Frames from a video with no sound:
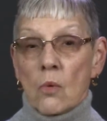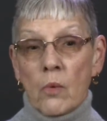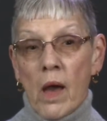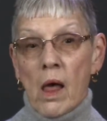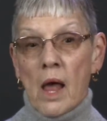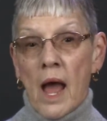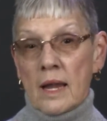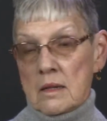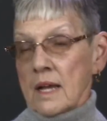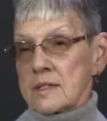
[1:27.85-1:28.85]
Well,
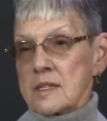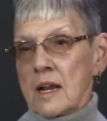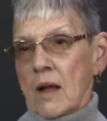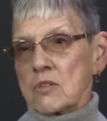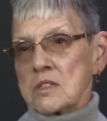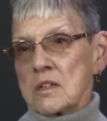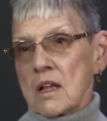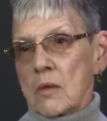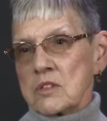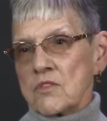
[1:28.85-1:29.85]
like I said, I was
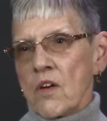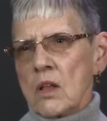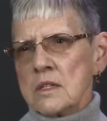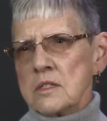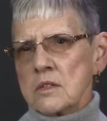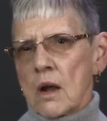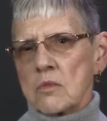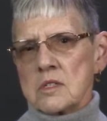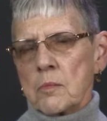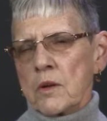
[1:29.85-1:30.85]
a volunteer. I
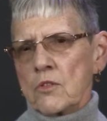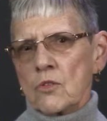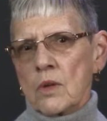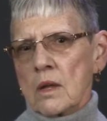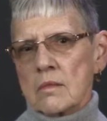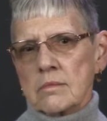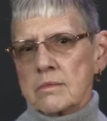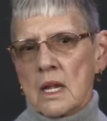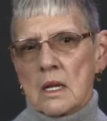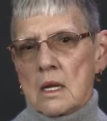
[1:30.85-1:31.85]
was up here doing
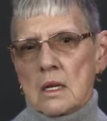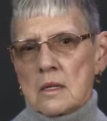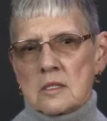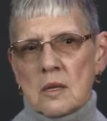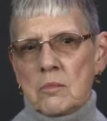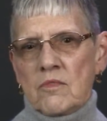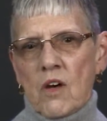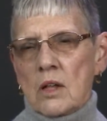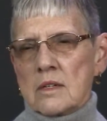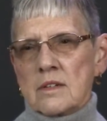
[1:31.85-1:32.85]
some
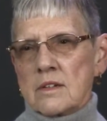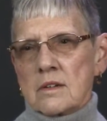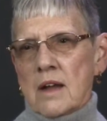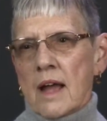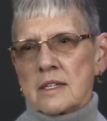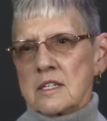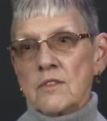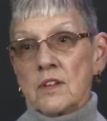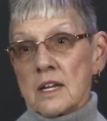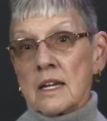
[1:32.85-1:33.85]
volunteer
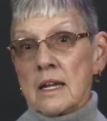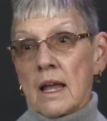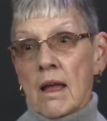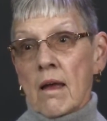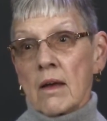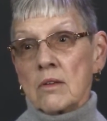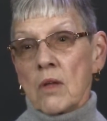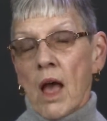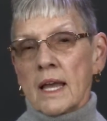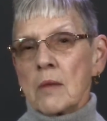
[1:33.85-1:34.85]
activity, and
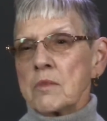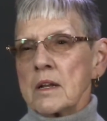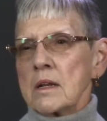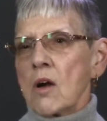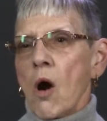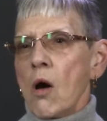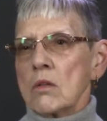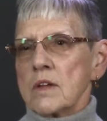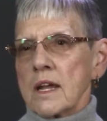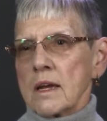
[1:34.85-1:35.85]
I kept getting
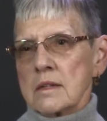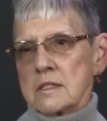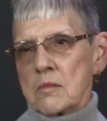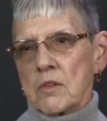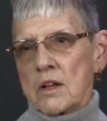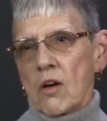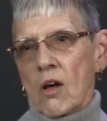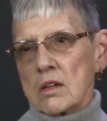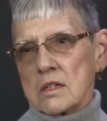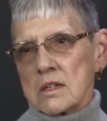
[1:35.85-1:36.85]
called. They had something
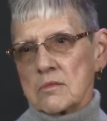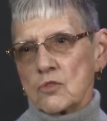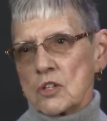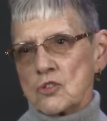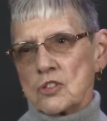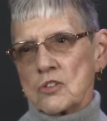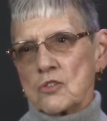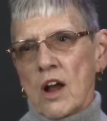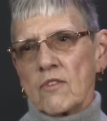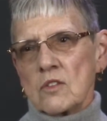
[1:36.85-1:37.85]
called a Treasures and
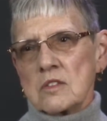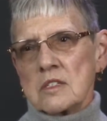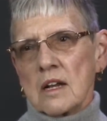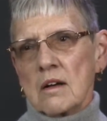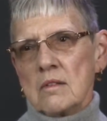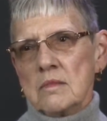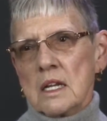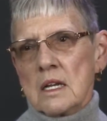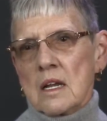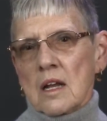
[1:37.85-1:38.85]
Trifles sale,
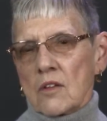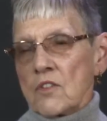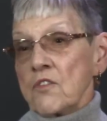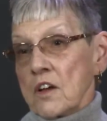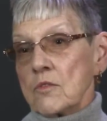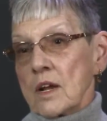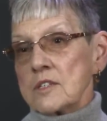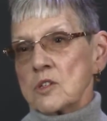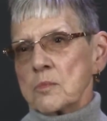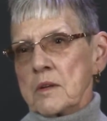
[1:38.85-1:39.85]
kind of a
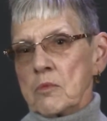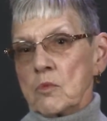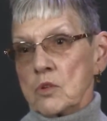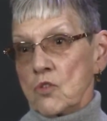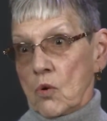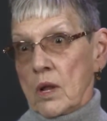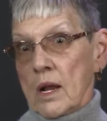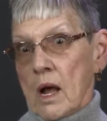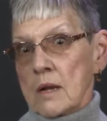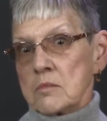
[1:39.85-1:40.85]
fundraiser. People would
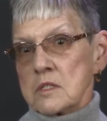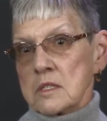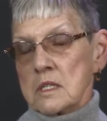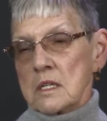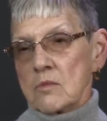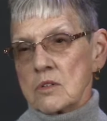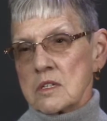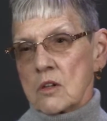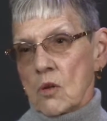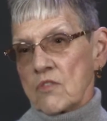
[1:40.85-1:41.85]
donate items, and then it was
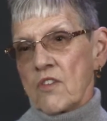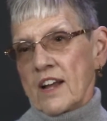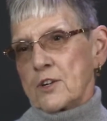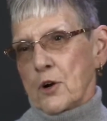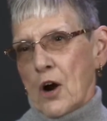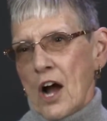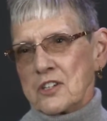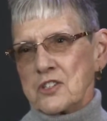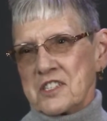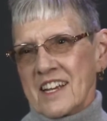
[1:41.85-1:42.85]
a glorified
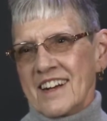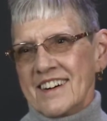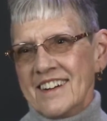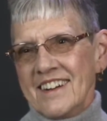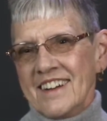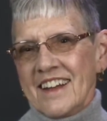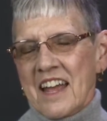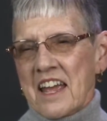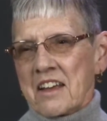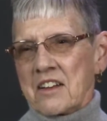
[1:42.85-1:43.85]
garage sale.
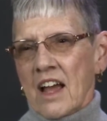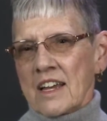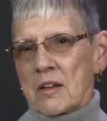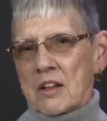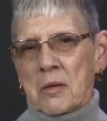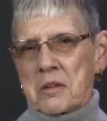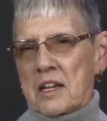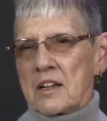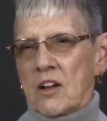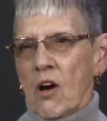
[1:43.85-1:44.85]
And I
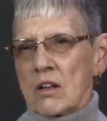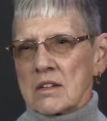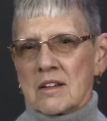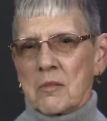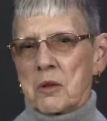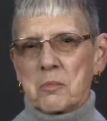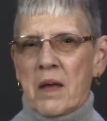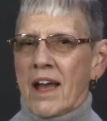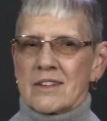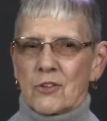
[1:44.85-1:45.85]
getting called to come
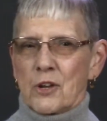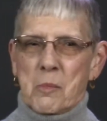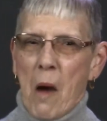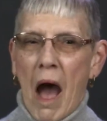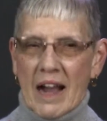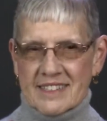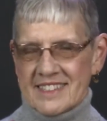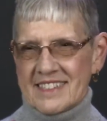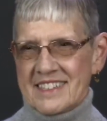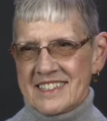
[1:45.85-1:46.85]
unpack dirty
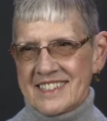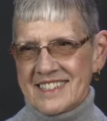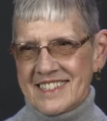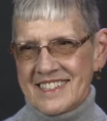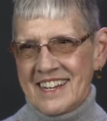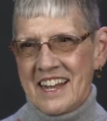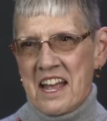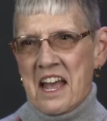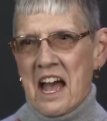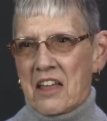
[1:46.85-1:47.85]
boxes.
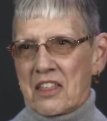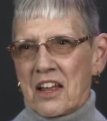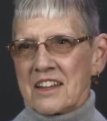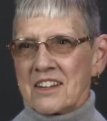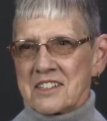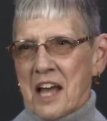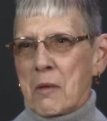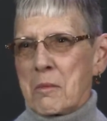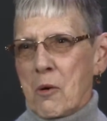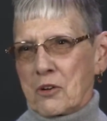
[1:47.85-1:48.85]
I thought, there's got
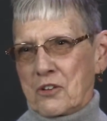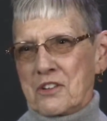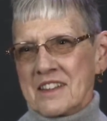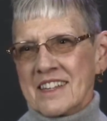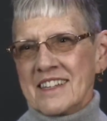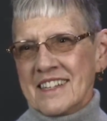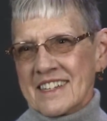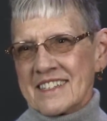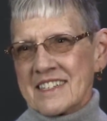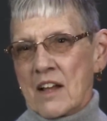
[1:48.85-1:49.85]
to be more to it than
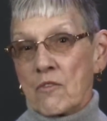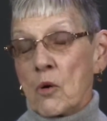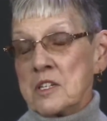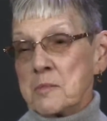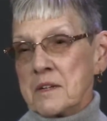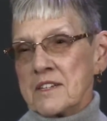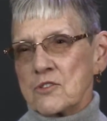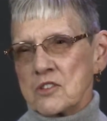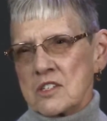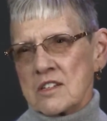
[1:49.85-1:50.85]
this, and I've always been
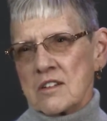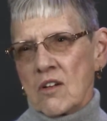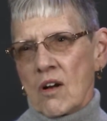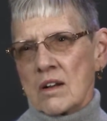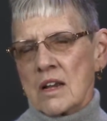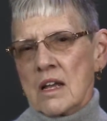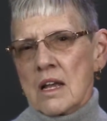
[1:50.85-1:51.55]
interested in art.